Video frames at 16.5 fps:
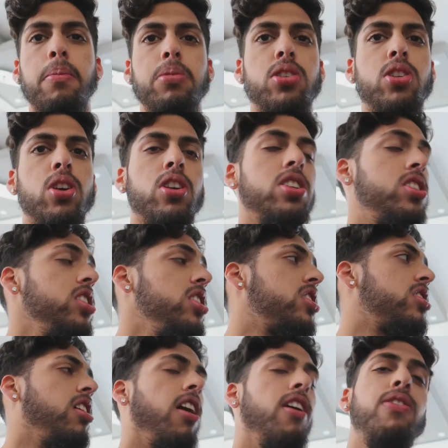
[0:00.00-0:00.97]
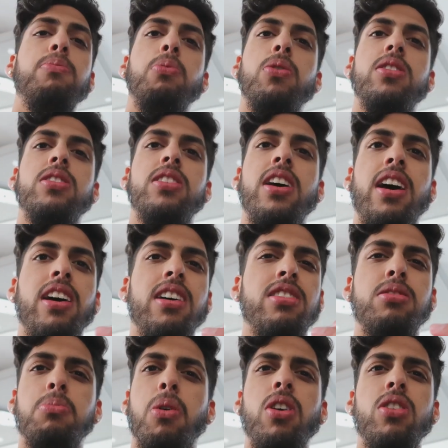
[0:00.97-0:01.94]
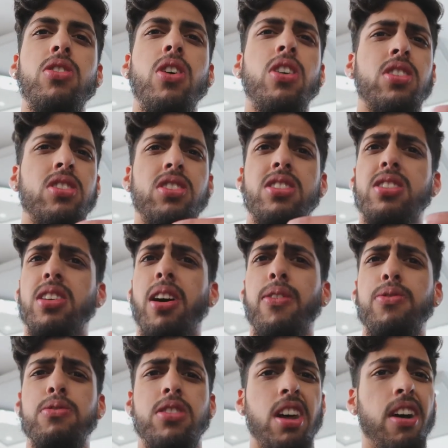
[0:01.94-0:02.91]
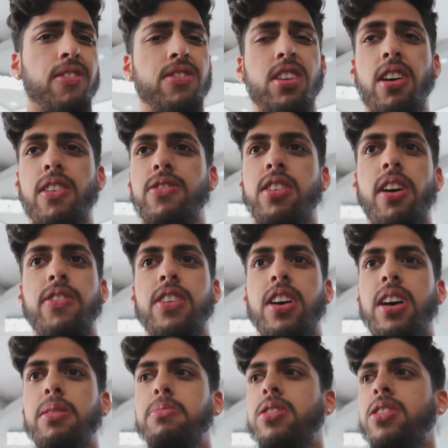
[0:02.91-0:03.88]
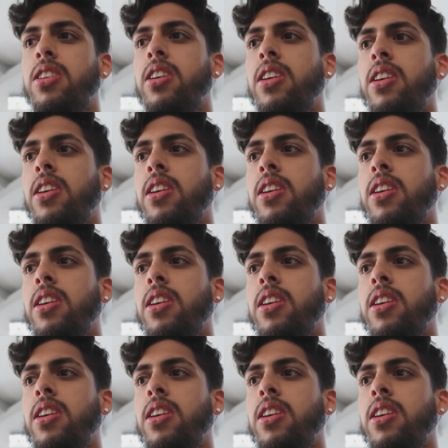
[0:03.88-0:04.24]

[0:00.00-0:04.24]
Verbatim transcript: But it's just tough, boys. Small dogs, tough, tough, tough, tough times.